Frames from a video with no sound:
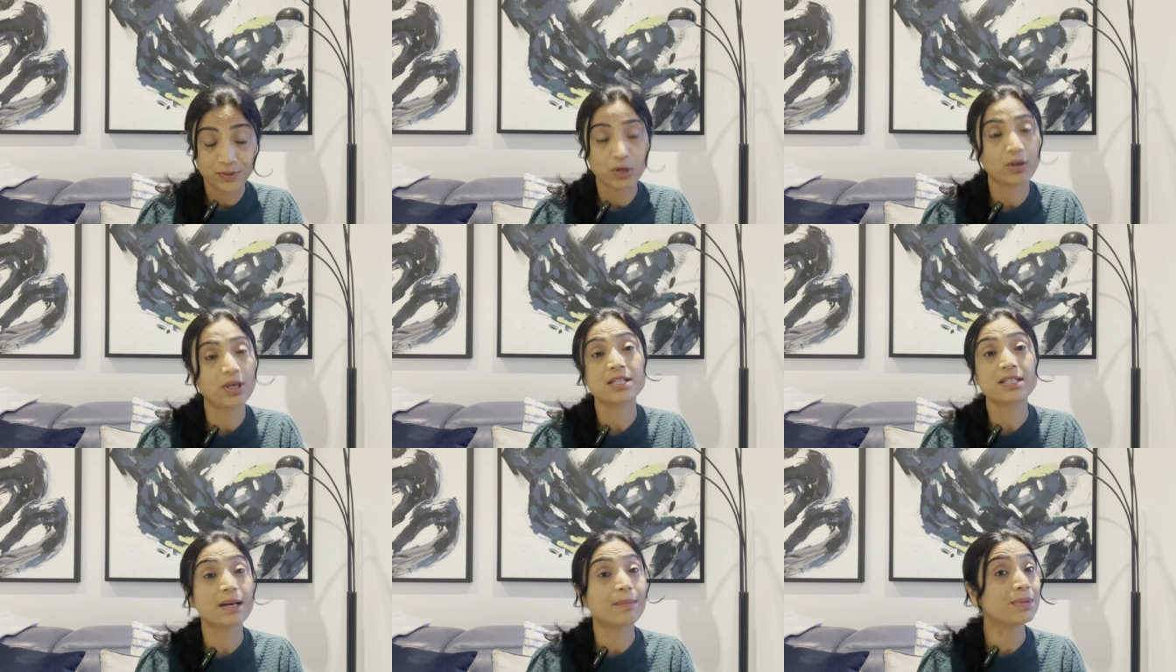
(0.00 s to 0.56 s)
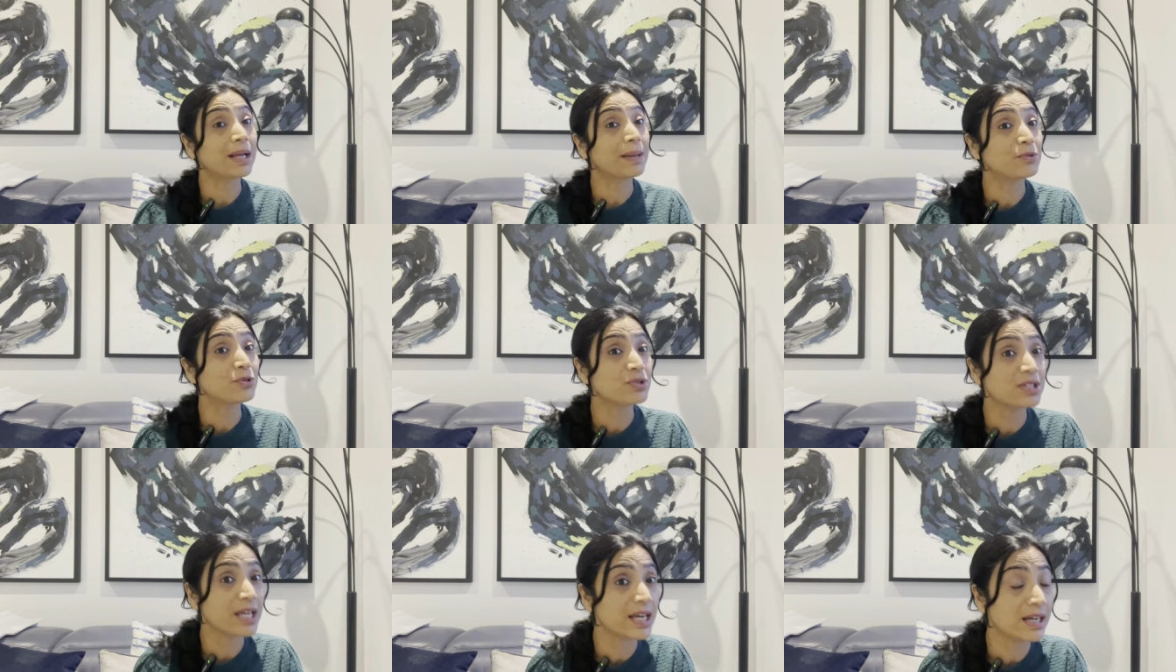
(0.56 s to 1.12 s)
okay sometimes
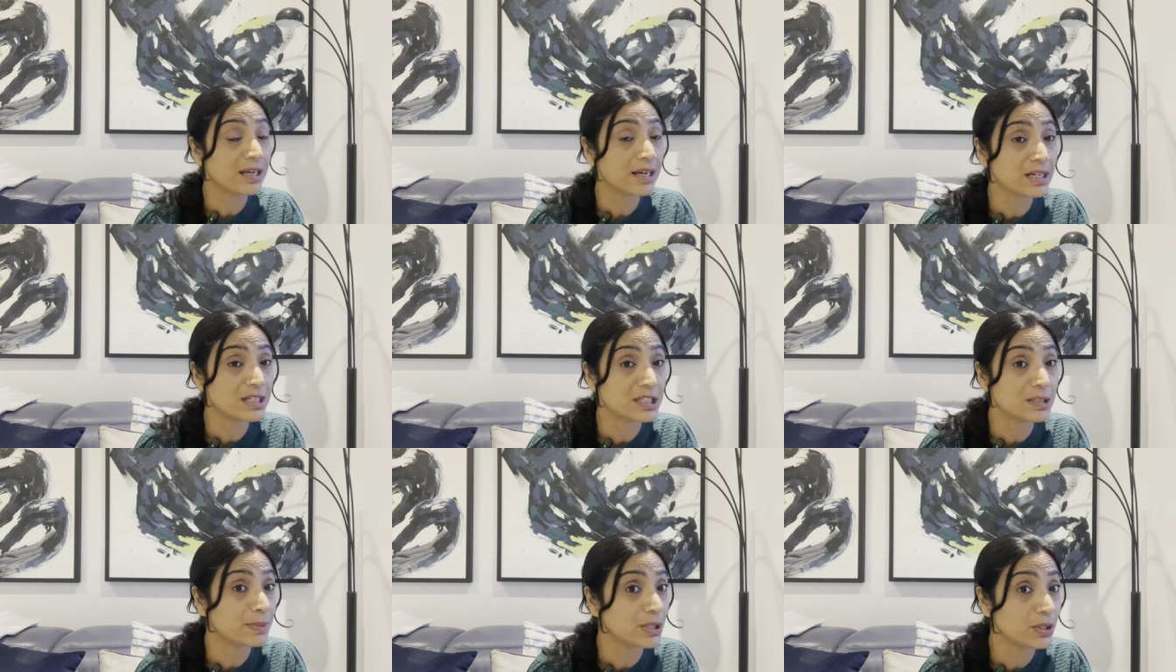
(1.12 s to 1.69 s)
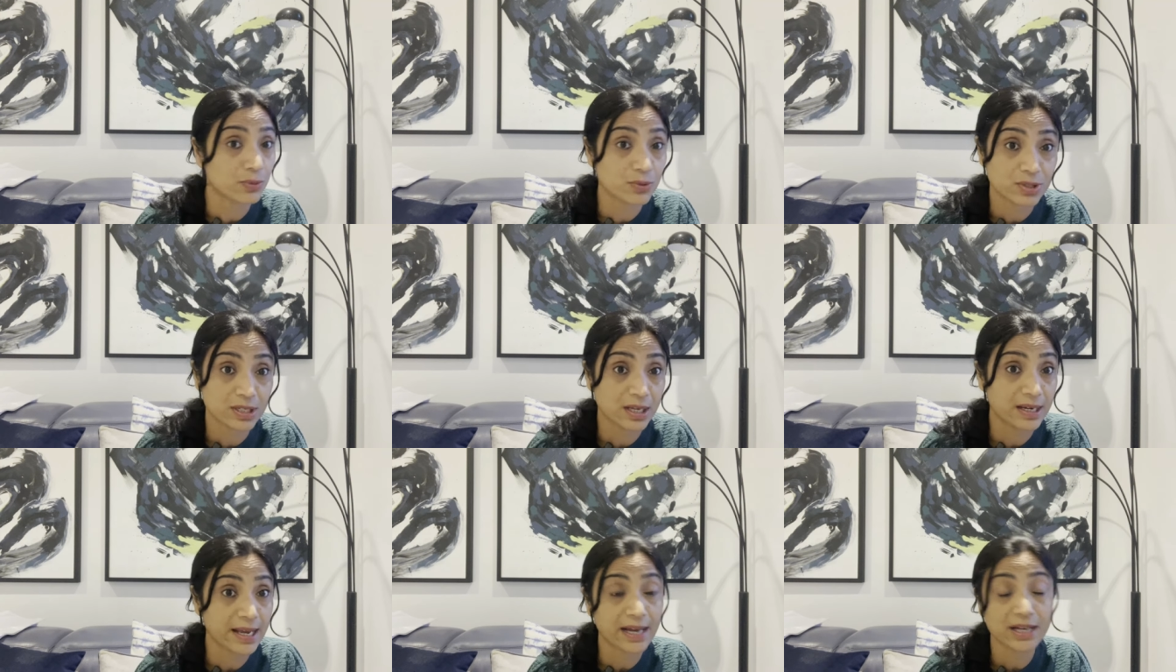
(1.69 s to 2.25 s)
you say allergy but don't
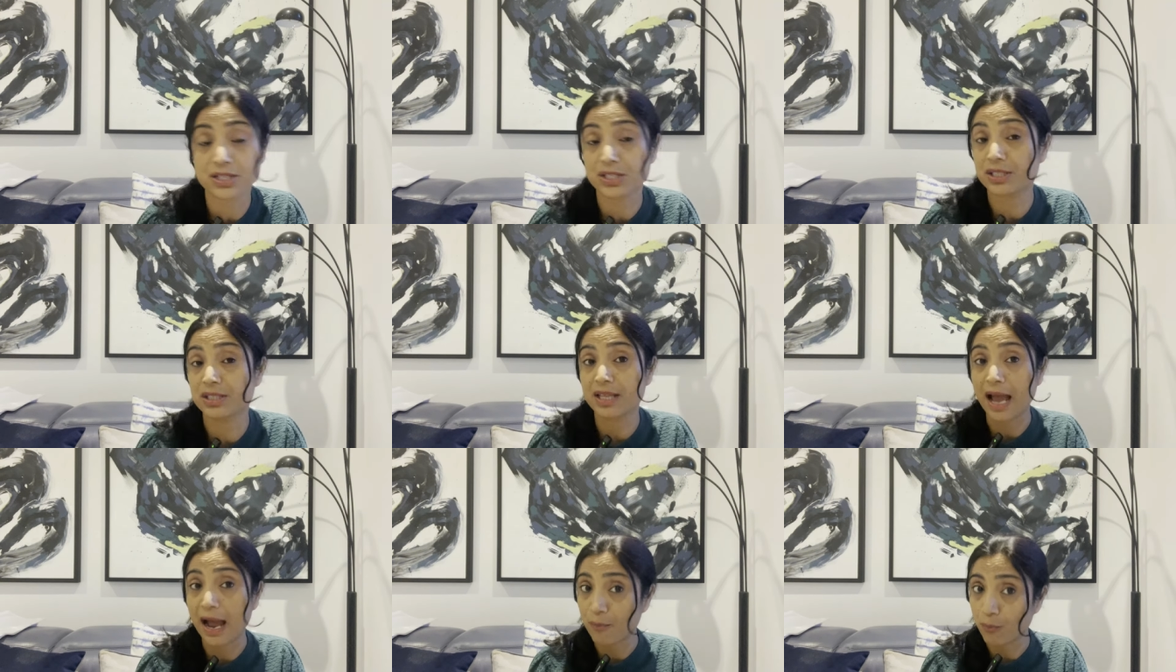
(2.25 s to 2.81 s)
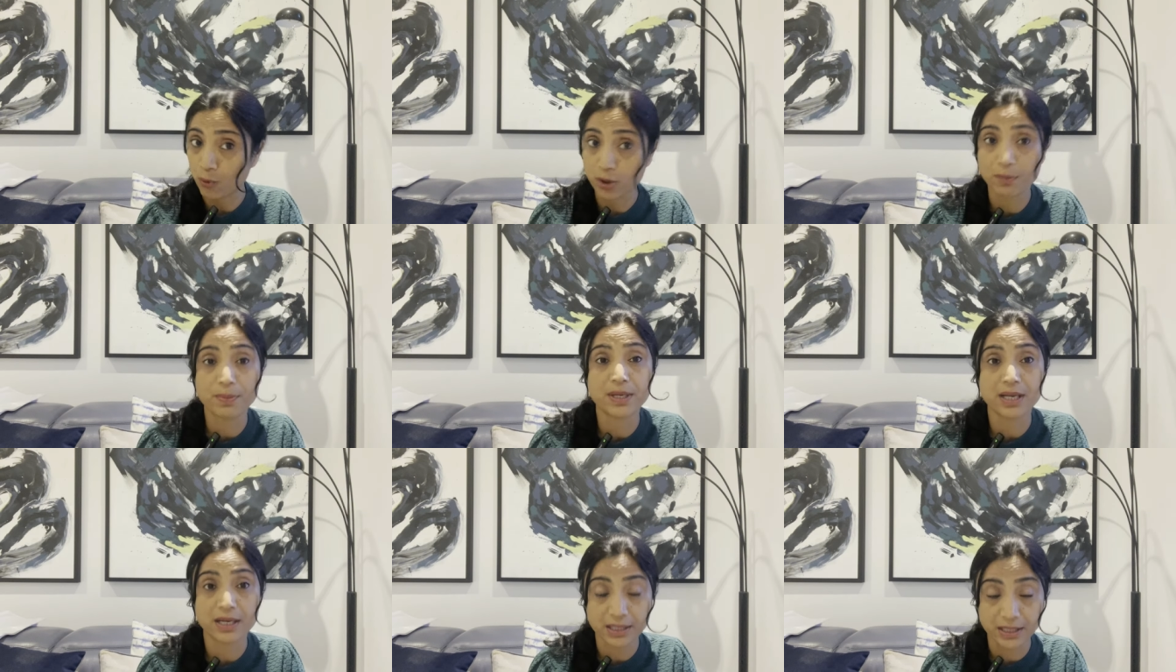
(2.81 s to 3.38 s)
say reaction that would
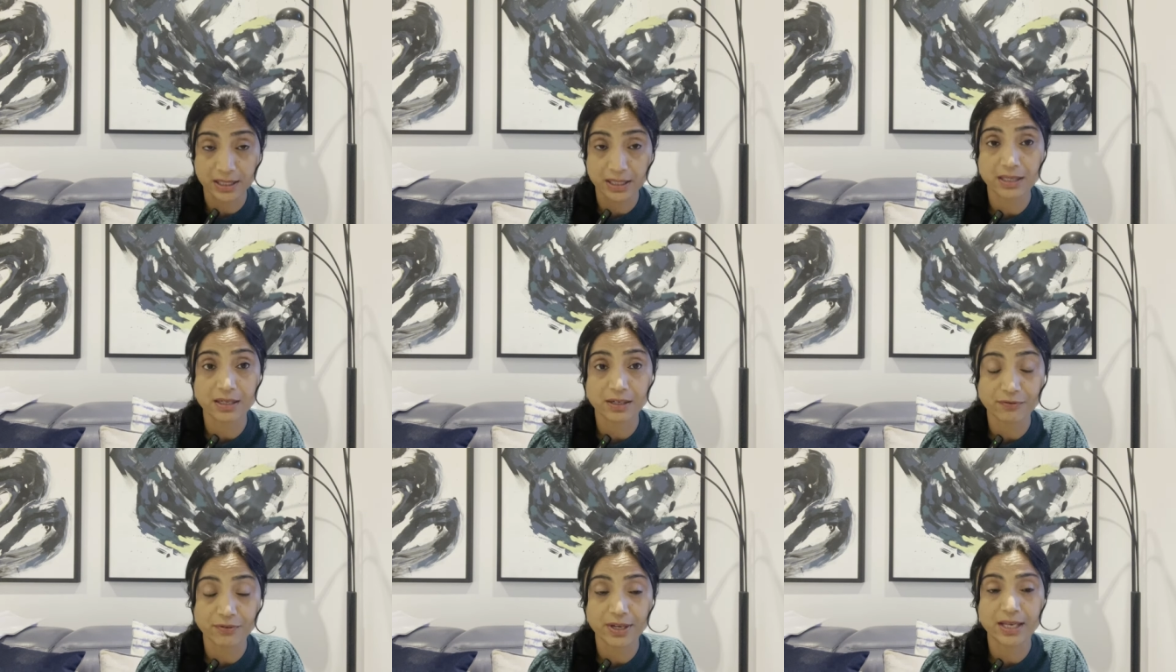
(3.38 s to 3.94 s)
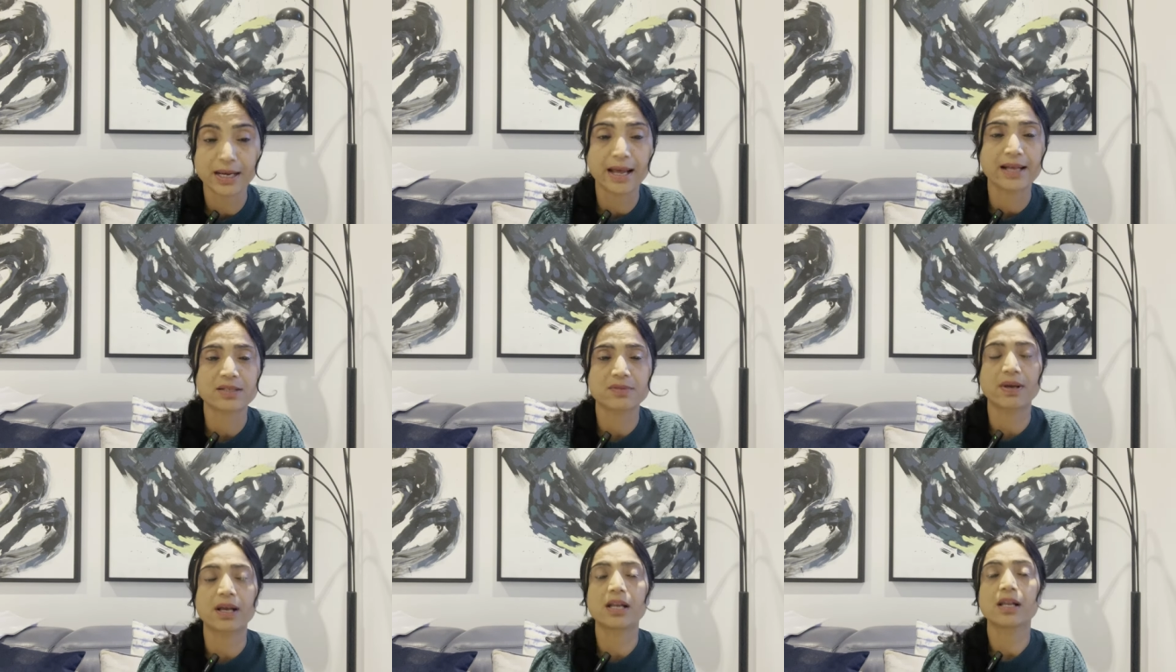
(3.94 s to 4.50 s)
be a critical fail
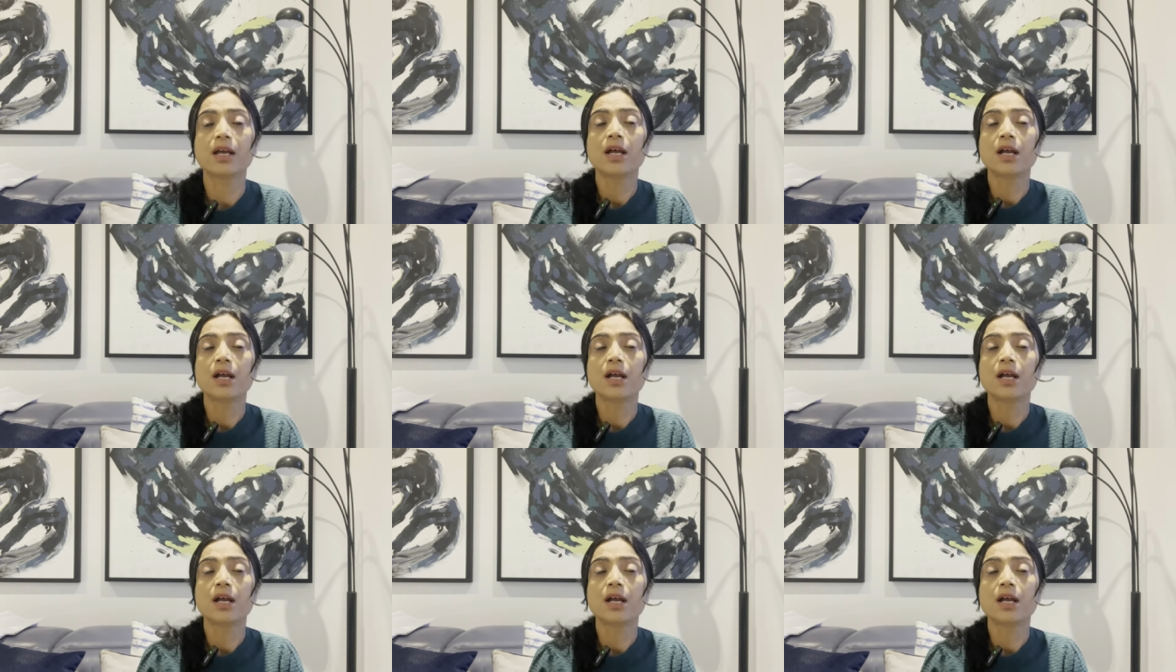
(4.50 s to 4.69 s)
as well